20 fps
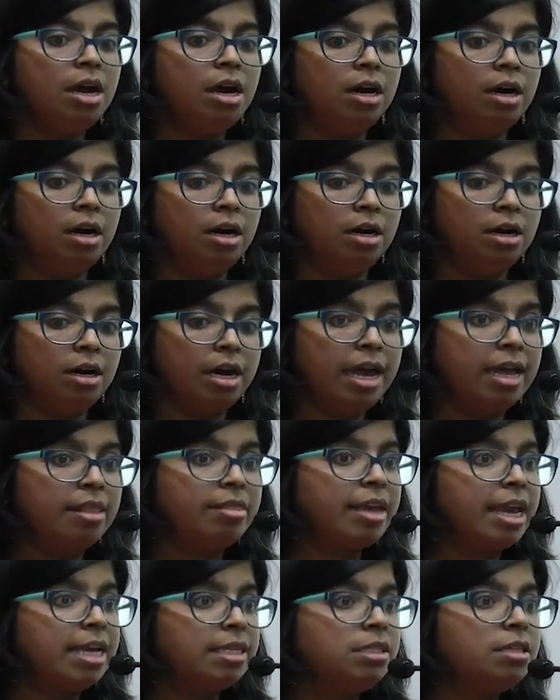
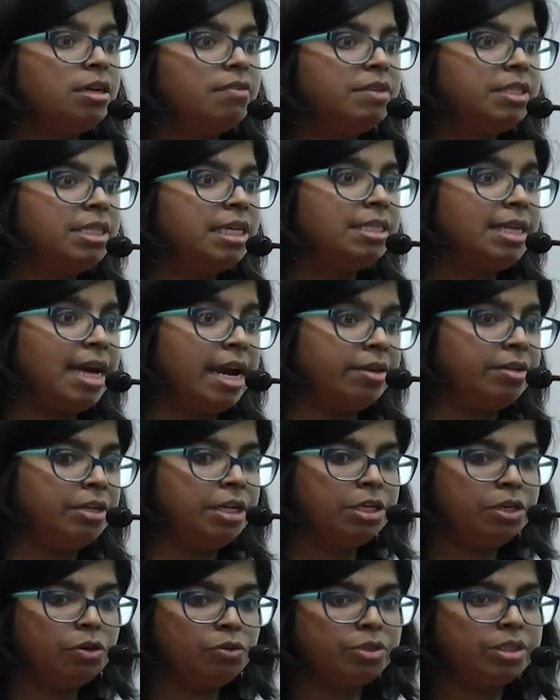healthcare services at
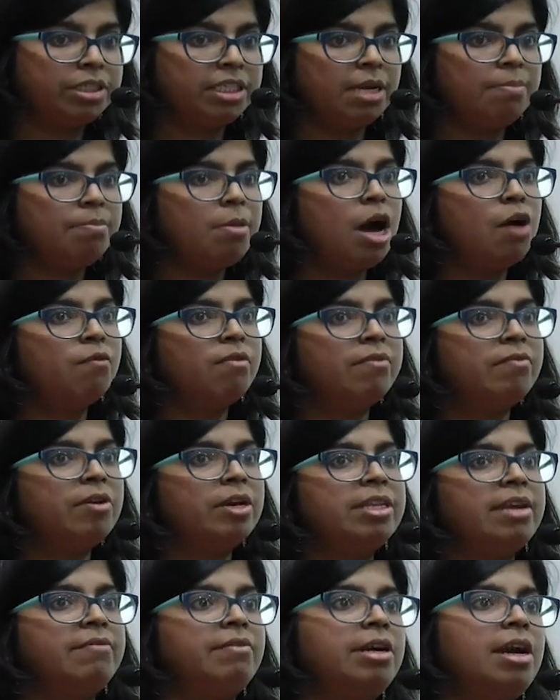their doorstep.
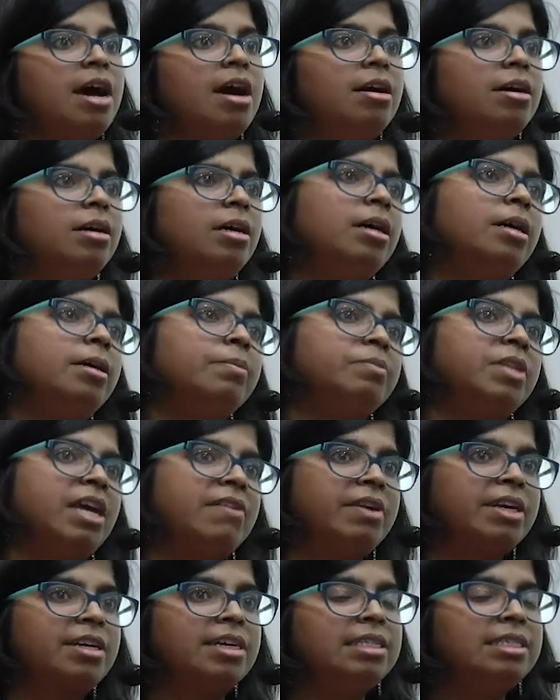However,
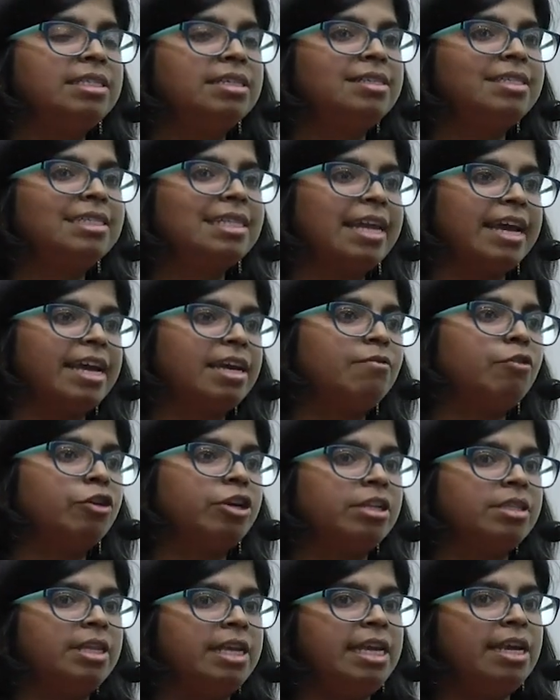there were concerns like
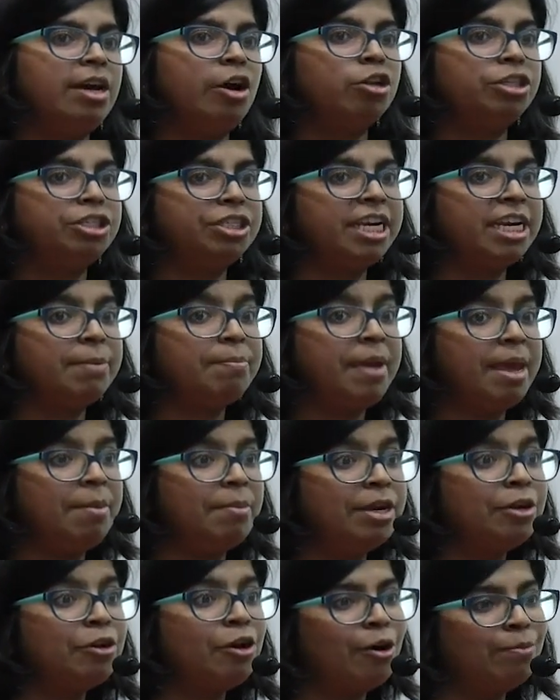what are the alternate
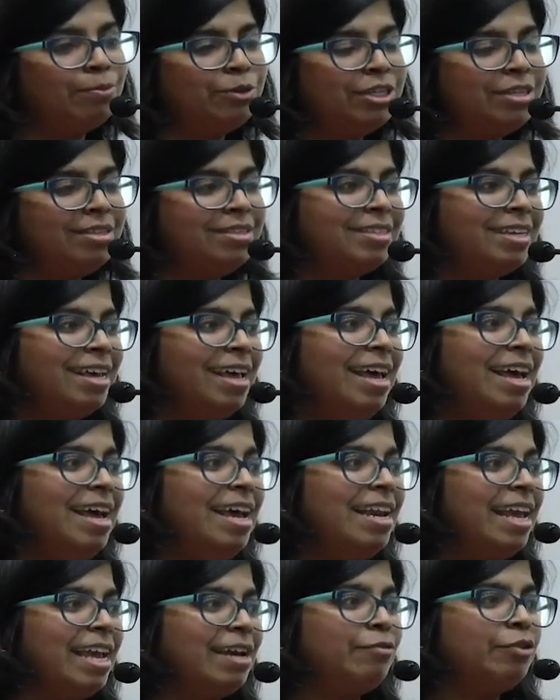payment options?
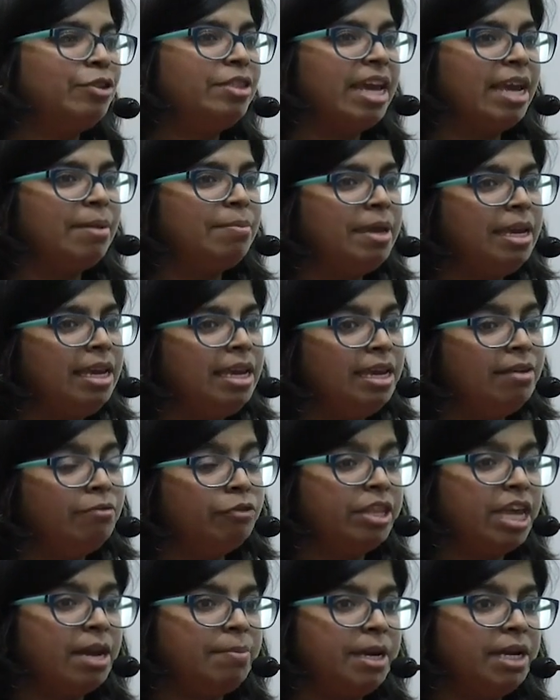Like would there be
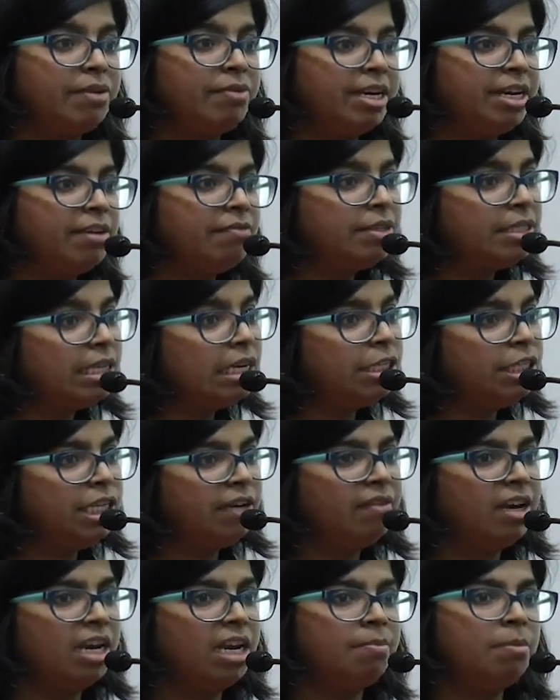credit facility
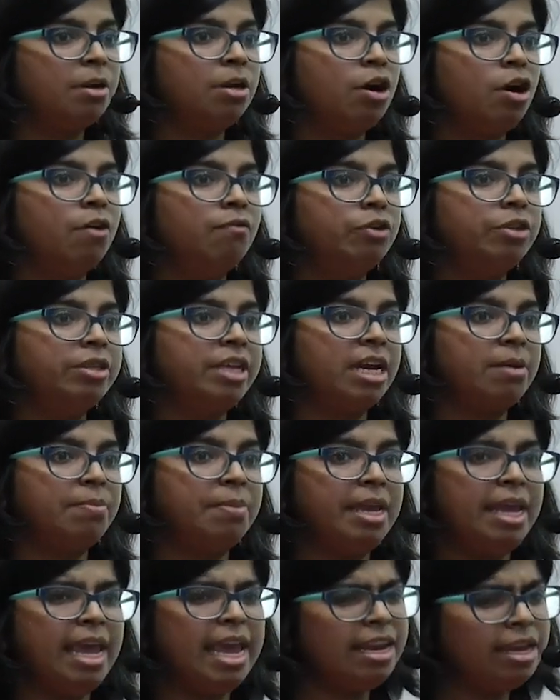available, or would there
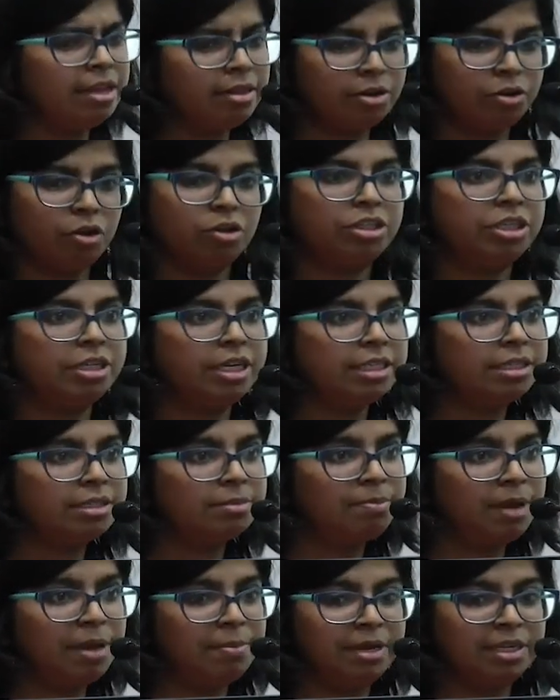be any other
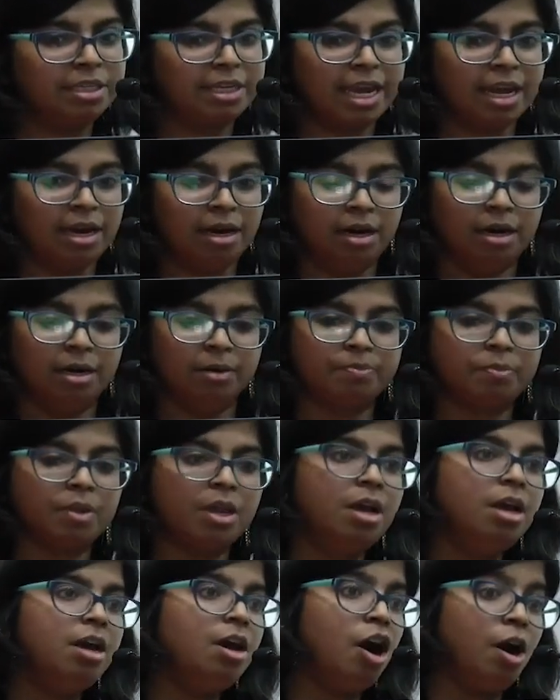alternate payment
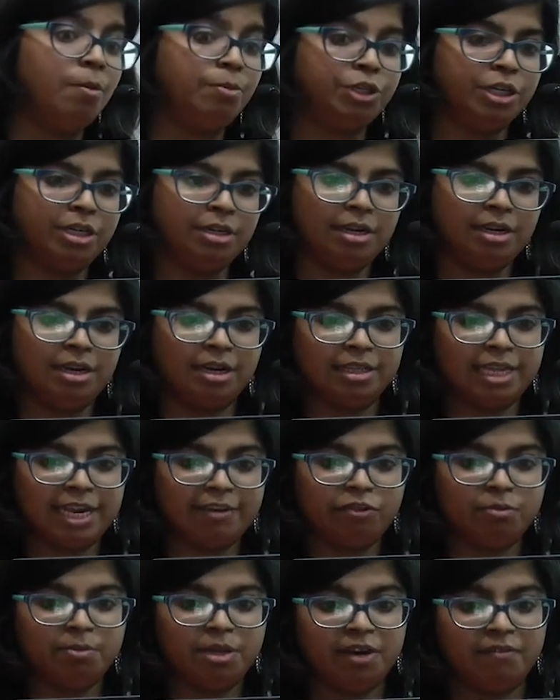option
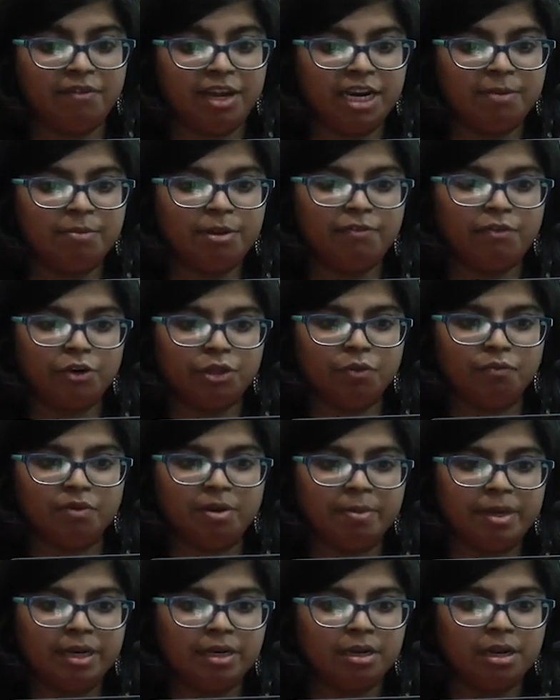that would be available for the
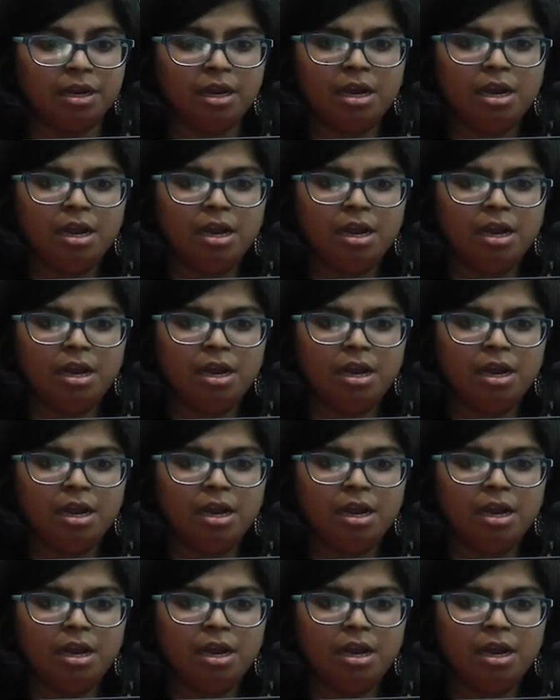women?